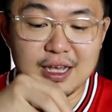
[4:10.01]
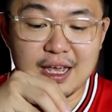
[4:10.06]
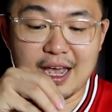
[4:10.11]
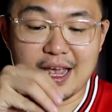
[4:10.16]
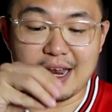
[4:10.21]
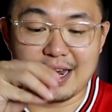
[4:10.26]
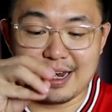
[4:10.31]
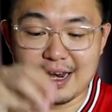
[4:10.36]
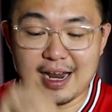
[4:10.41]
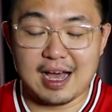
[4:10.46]

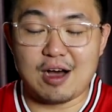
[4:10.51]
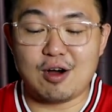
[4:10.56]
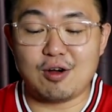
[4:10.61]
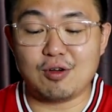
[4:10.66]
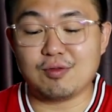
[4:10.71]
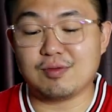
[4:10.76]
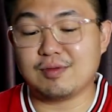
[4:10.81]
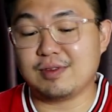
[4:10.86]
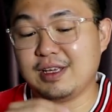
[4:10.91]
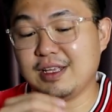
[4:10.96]
and
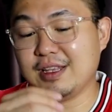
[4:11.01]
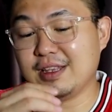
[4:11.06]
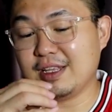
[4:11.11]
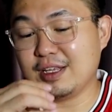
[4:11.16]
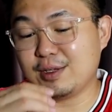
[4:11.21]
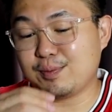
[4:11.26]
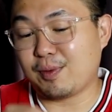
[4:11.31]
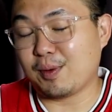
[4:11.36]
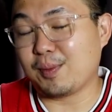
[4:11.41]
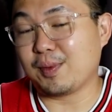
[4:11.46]
now in
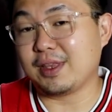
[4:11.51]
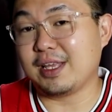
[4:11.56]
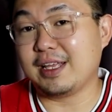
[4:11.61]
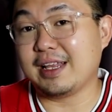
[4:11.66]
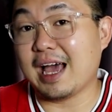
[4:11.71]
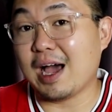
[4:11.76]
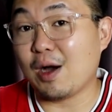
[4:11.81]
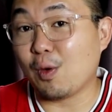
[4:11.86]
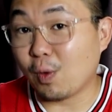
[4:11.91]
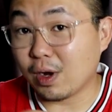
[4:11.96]
this property
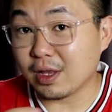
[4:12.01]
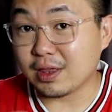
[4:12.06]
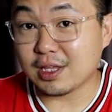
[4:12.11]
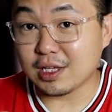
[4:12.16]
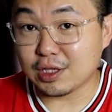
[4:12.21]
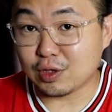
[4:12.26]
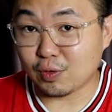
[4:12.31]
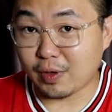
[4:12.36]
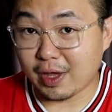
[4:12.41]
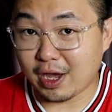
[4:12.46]
that I
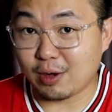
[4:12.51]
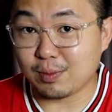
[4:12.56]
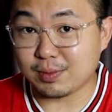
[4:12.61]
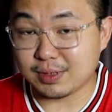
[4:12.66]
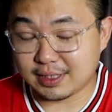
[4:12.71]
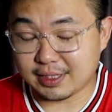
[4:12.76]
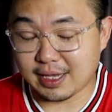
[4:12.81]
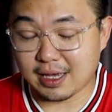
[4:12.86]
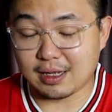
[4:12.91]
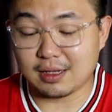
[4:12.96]
wanted to help
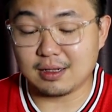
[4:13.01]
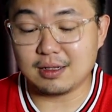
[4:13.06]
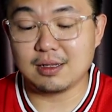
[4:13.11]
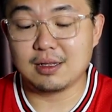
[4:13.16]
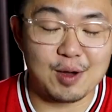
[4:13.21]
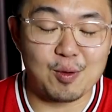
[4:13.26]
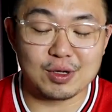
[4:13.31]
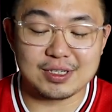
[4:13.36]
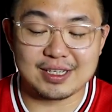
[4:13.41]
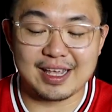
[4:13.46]
sell,
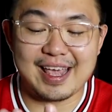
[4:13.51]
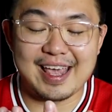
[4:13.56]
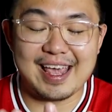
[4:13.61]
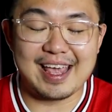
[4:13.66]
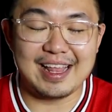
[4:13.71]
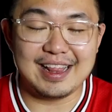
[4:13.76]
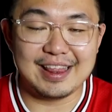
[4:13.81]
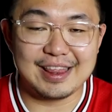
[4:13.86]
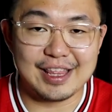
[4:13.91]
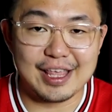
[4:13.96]
there was
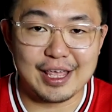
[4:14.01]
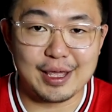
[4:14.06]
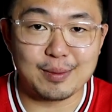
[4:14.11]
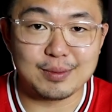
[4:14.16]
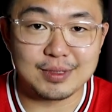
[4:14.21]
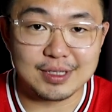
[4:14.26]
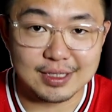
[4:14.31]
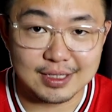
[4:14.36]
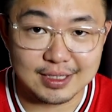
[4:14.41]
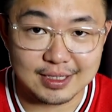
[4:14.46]
8
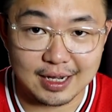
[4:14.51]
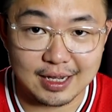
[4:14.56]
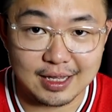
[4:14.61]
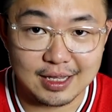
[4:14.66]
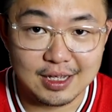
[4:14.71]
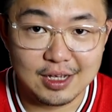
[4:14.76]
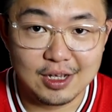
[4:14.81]
names inside.